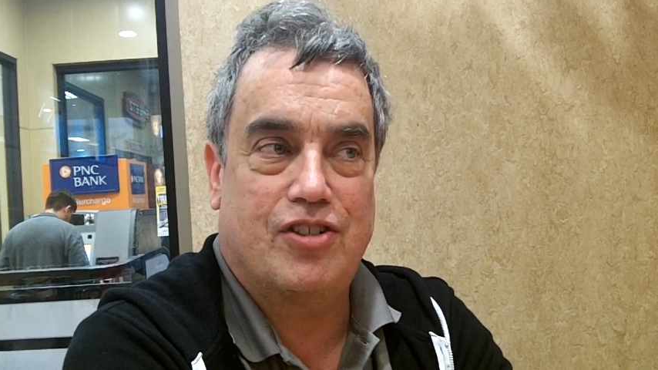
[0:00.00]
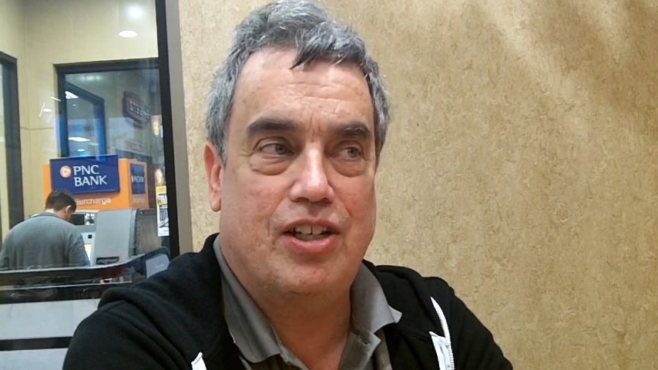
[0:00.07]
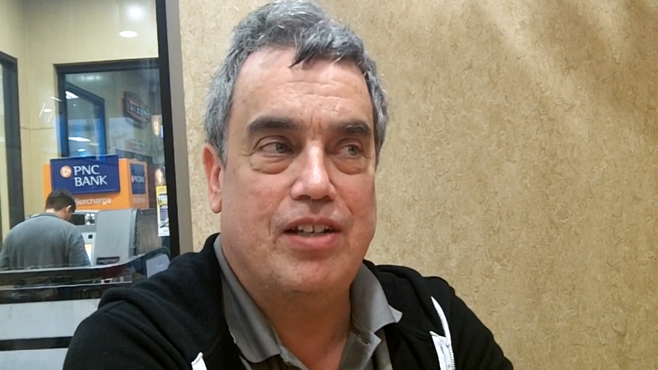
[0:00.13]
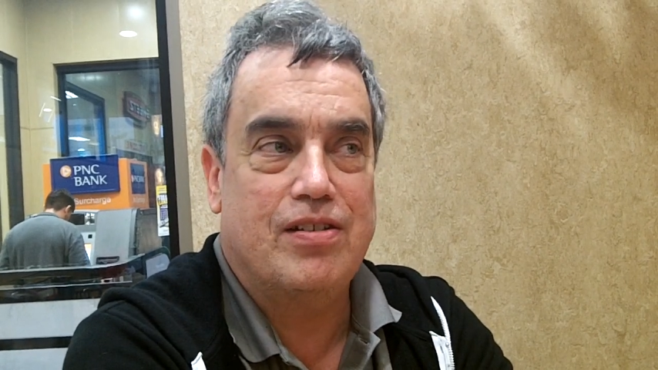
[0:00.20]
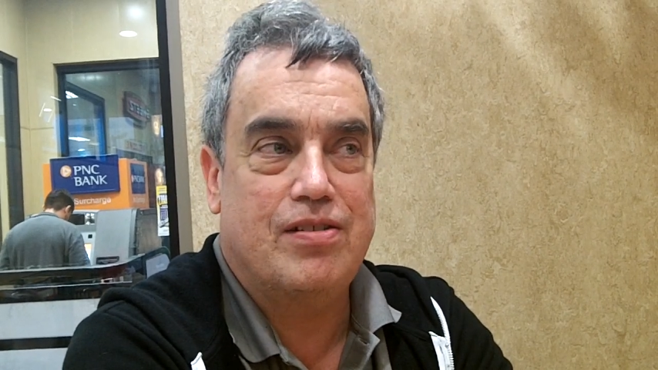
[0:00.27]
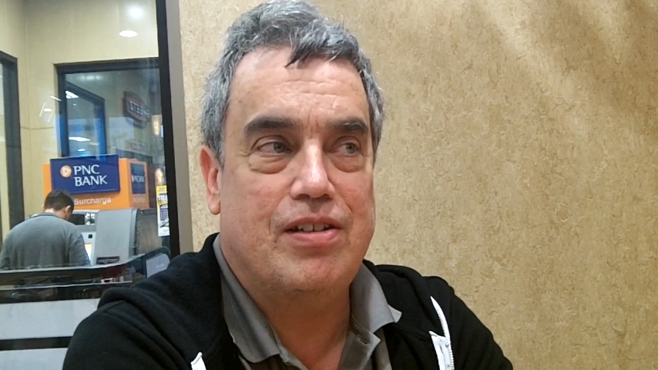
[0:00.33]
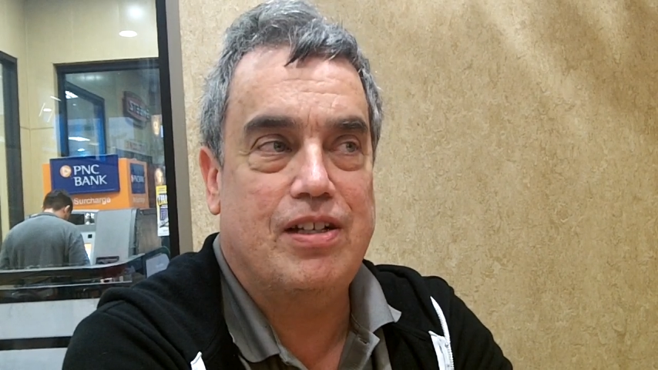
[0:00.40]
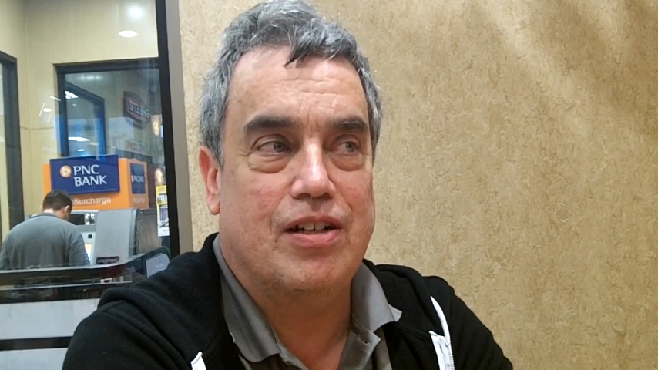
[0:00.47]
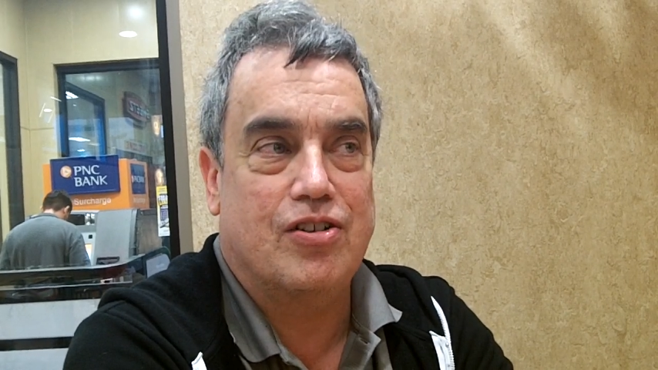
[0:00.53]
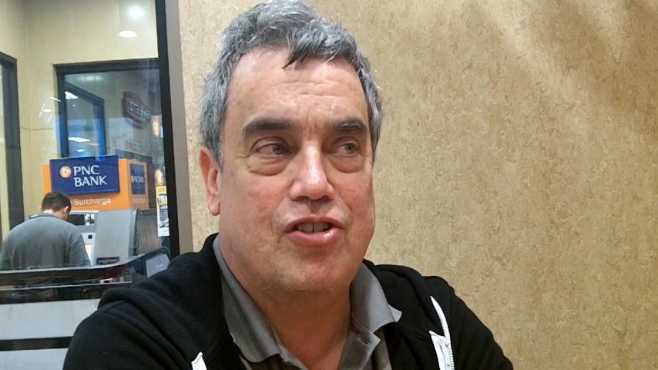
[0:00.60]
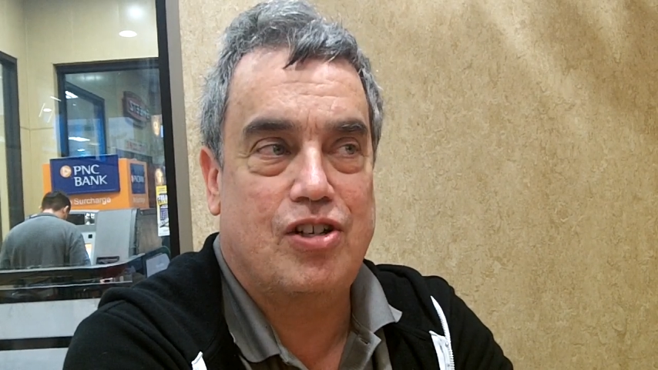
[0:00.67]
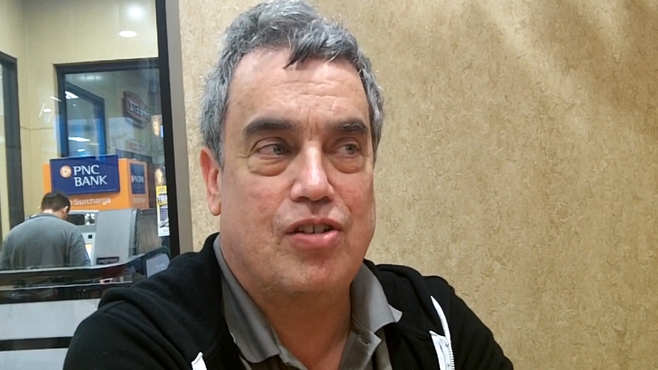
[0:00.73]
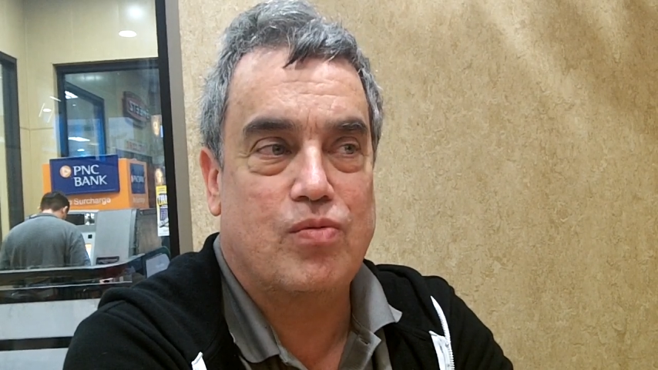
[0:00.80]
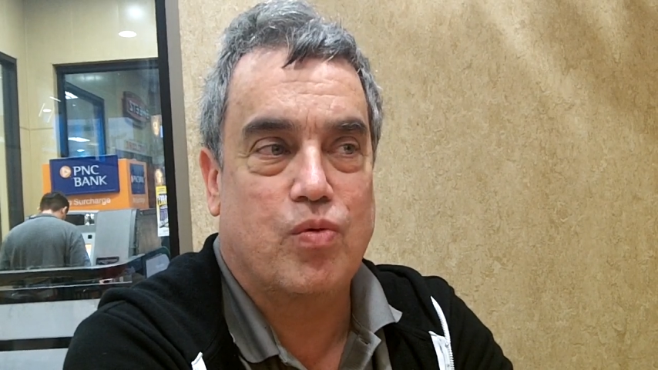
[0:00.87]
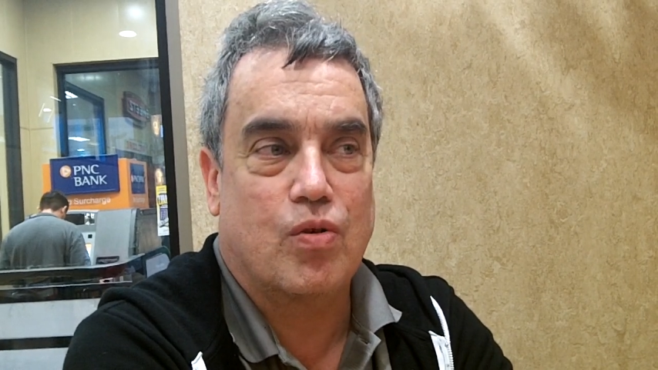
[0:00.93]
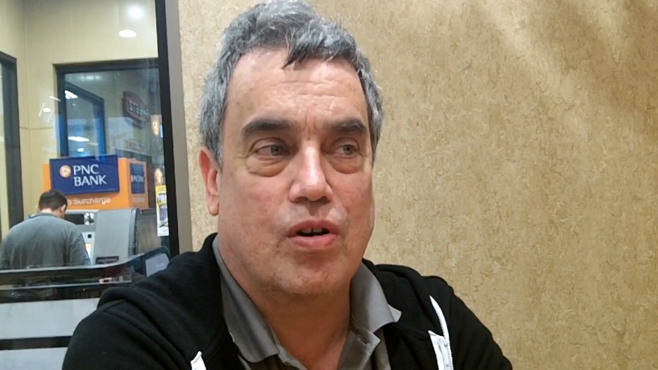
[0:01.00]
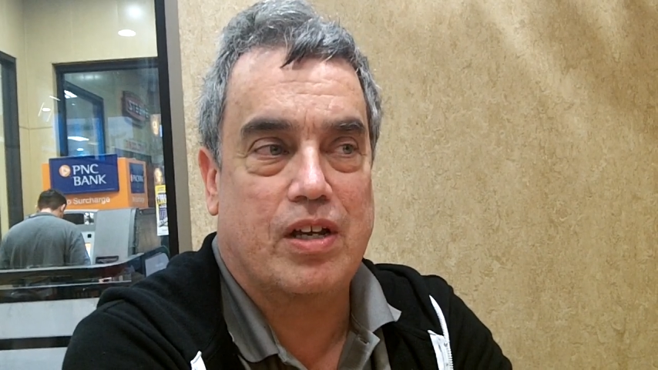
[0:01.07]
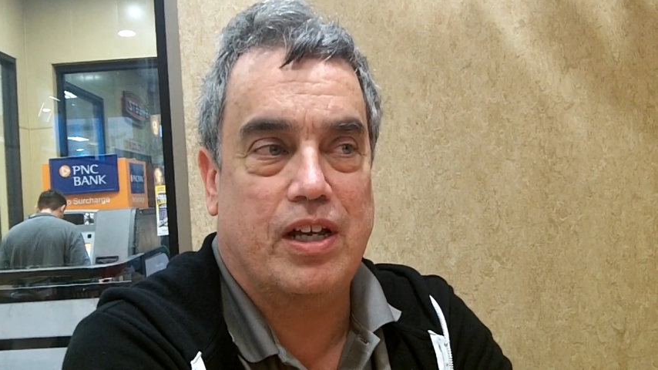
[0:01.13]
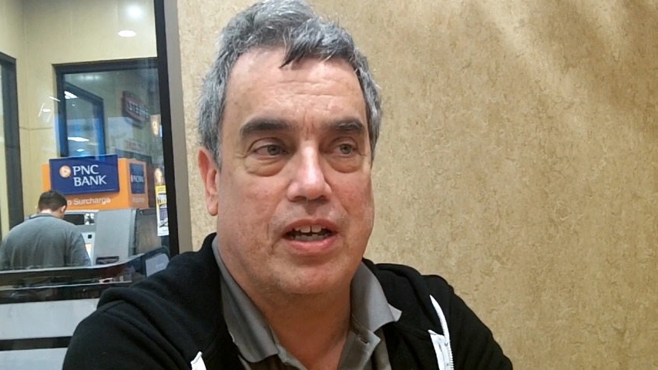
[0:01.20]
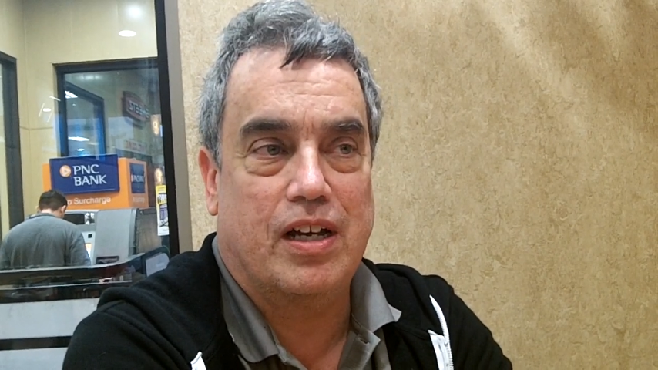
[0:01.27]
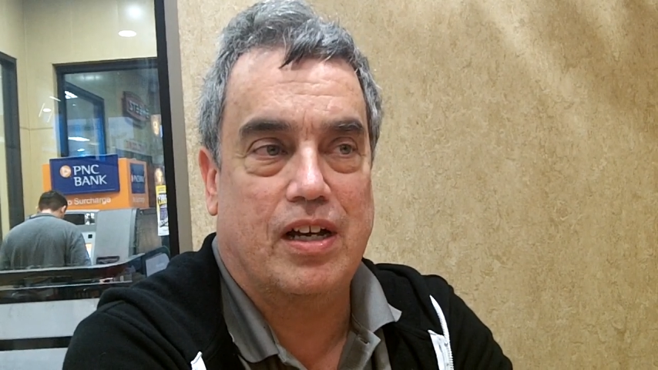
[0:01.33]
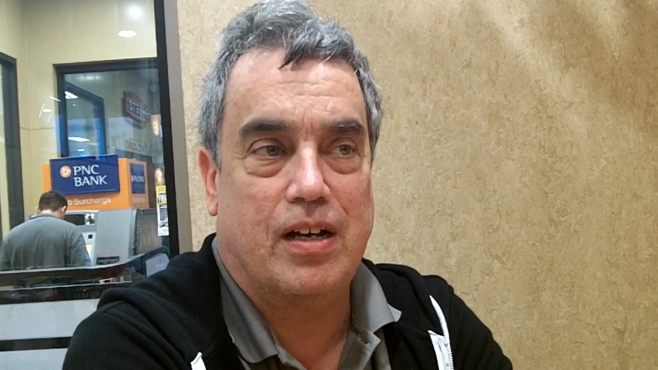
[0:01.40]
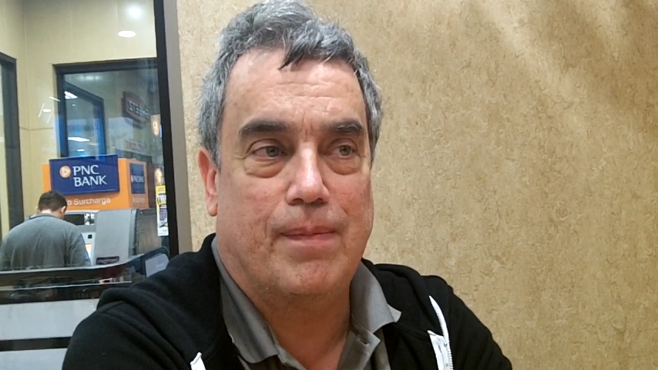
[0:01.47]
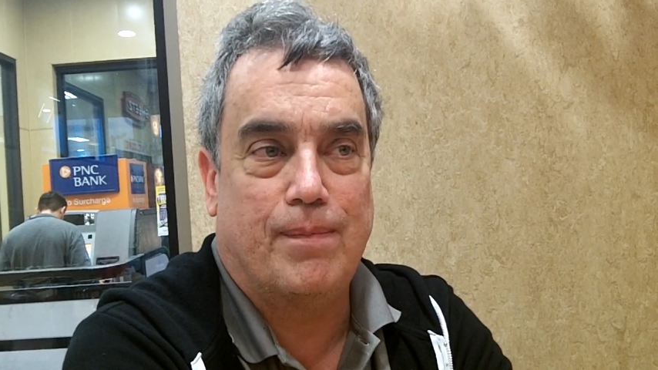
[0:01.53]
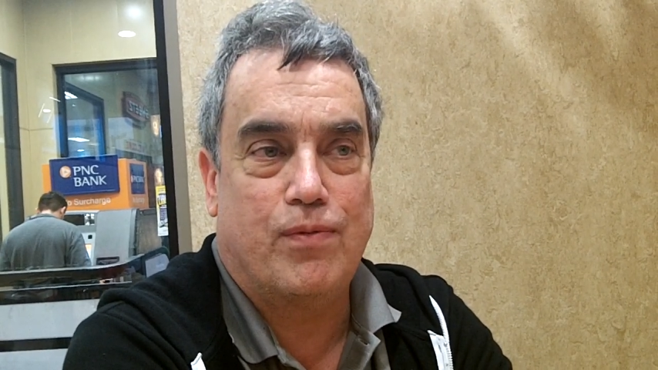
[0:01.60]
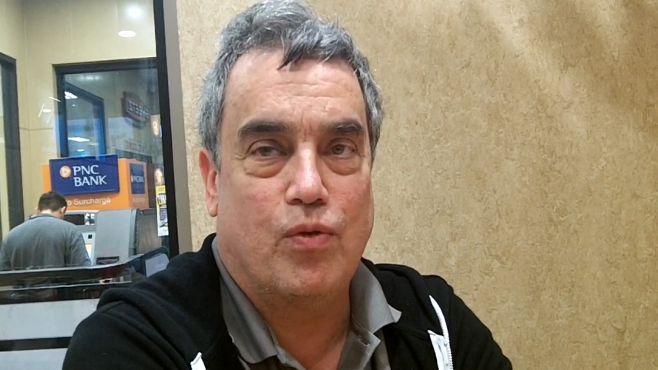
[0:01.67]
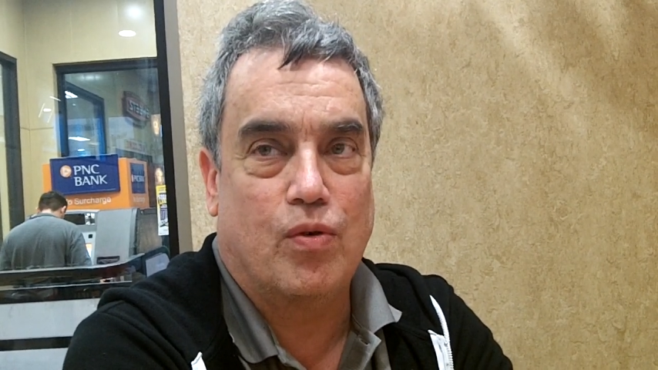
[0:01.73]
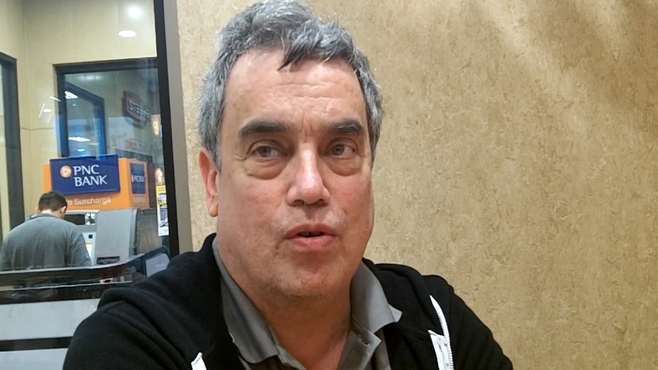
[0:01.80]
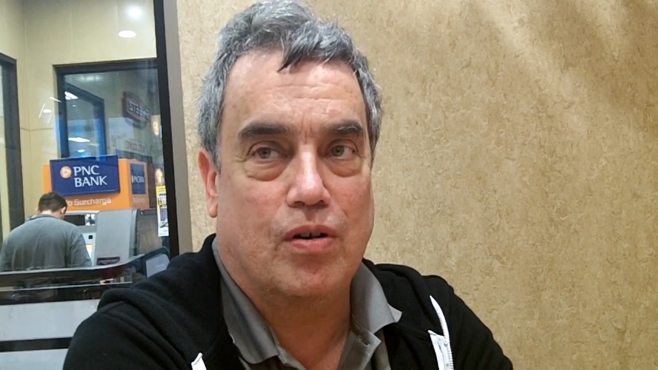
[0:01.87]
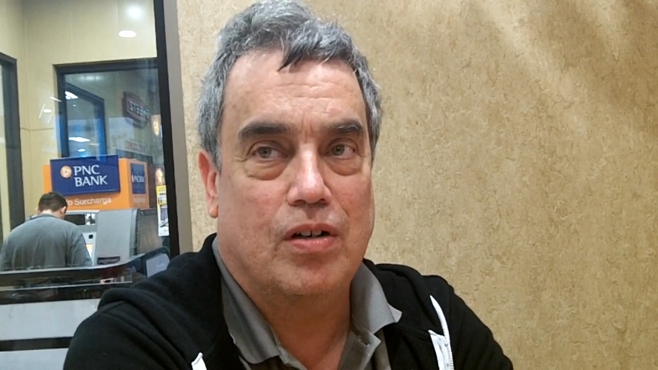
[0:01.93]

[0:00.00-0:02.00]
She's working for